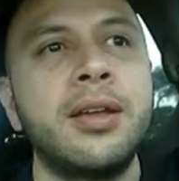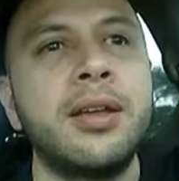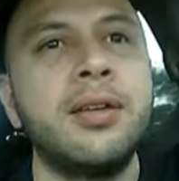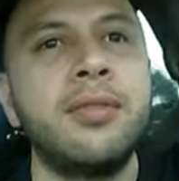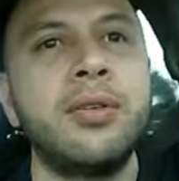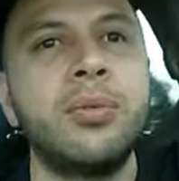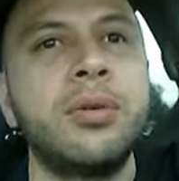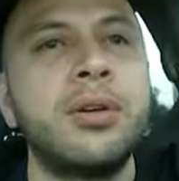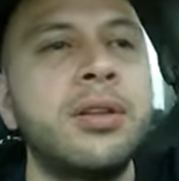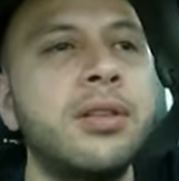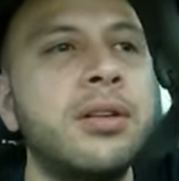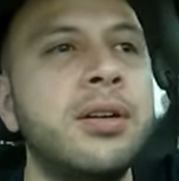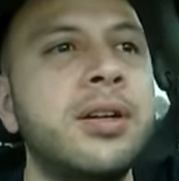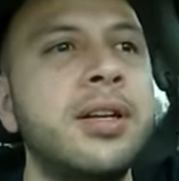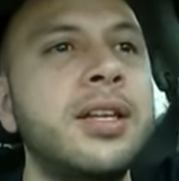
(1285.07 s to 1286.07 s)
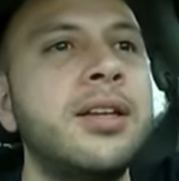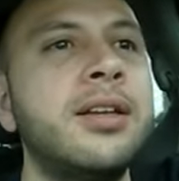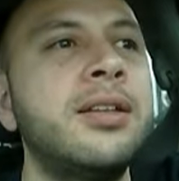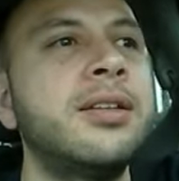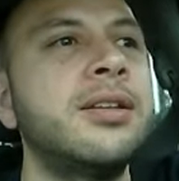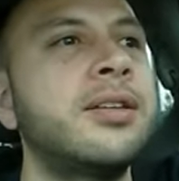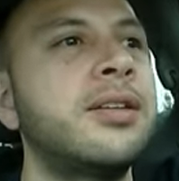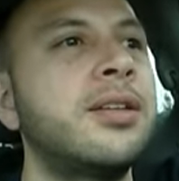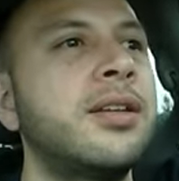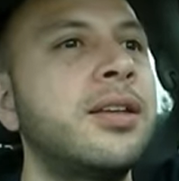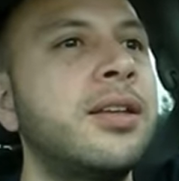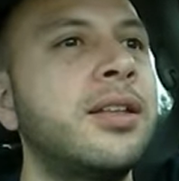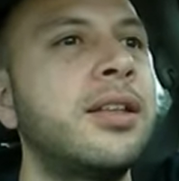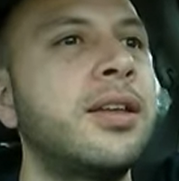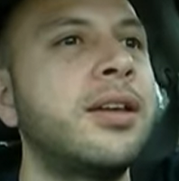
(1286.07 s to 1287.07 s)
every one of their needs and
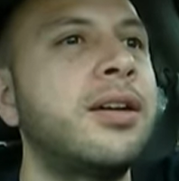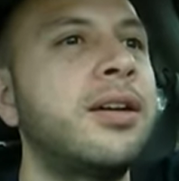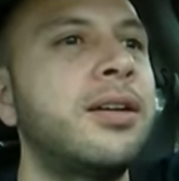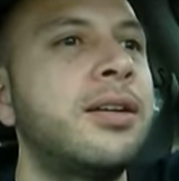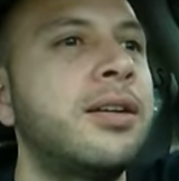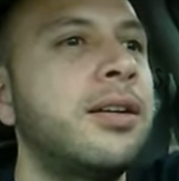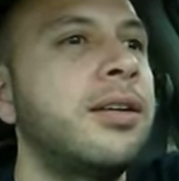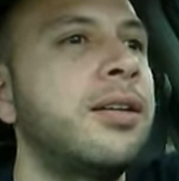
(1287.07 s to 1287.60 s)
shit, and they got